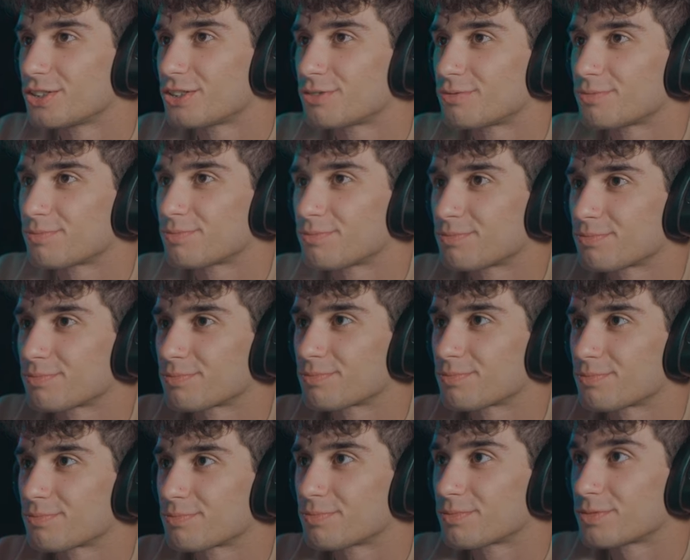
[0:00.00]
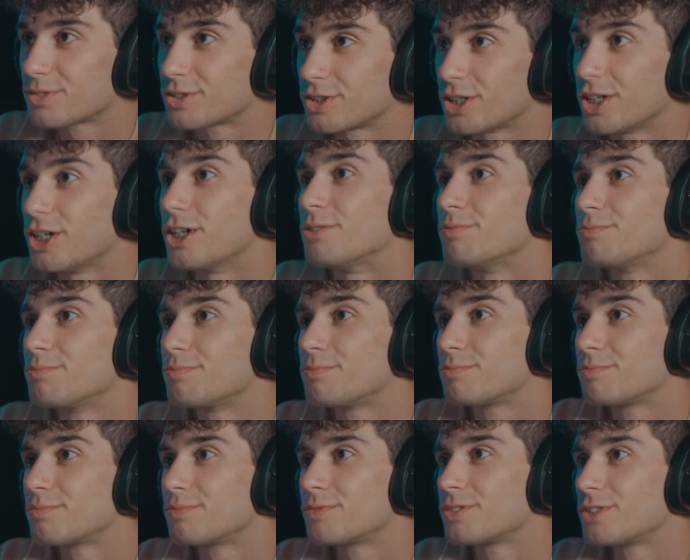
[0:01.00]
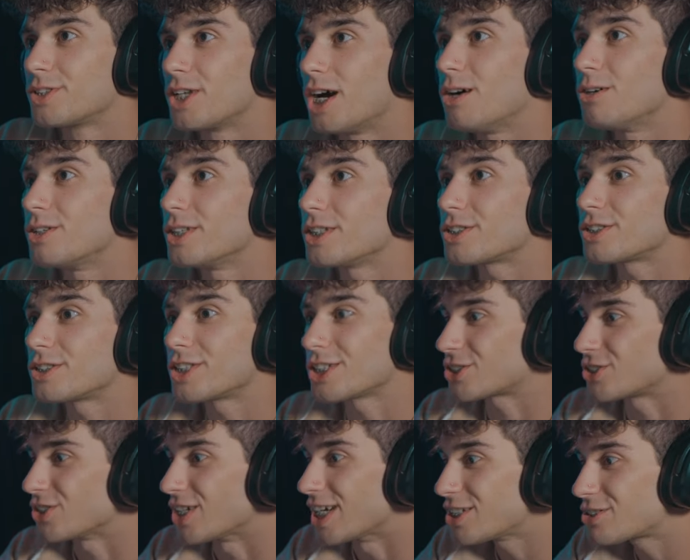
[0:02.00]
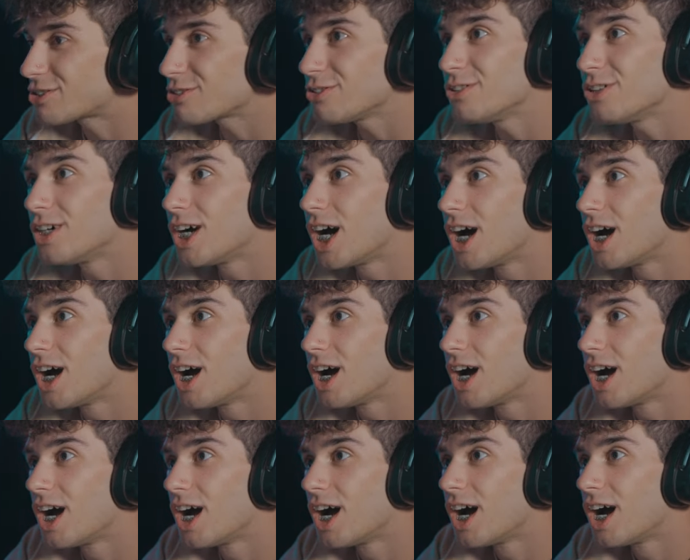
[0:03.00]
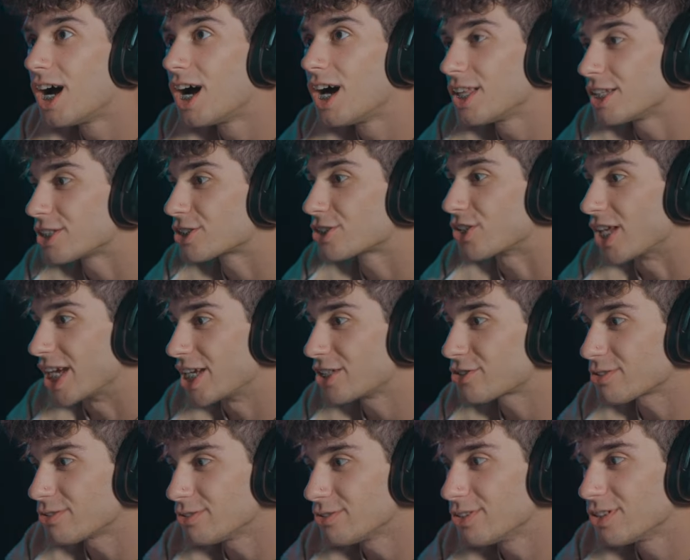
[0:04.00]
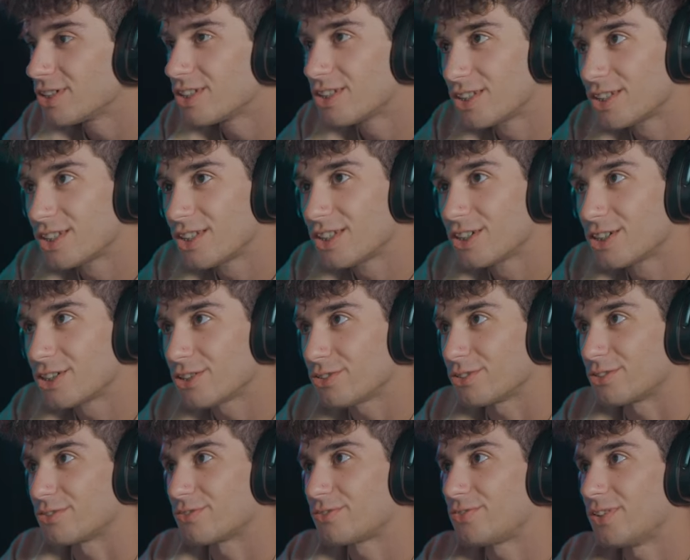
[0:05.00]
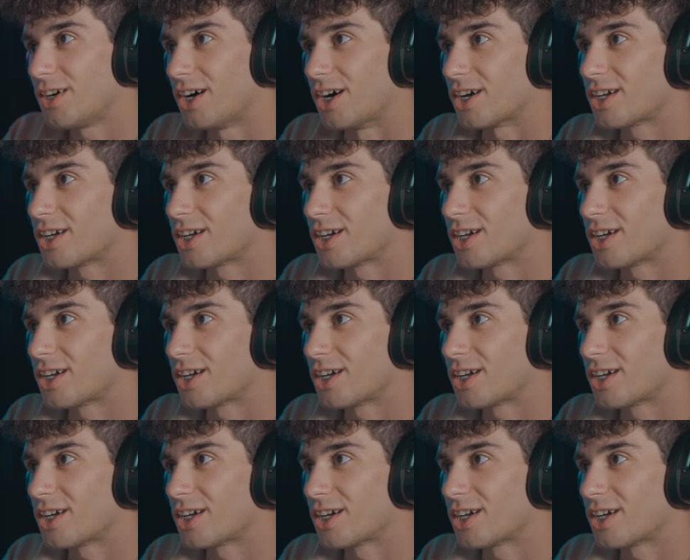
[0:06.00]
Cousin Lancel. Oh. I hardly recognize oh, you. Oh, that's Lancel? That's Lancel? Holy fuck.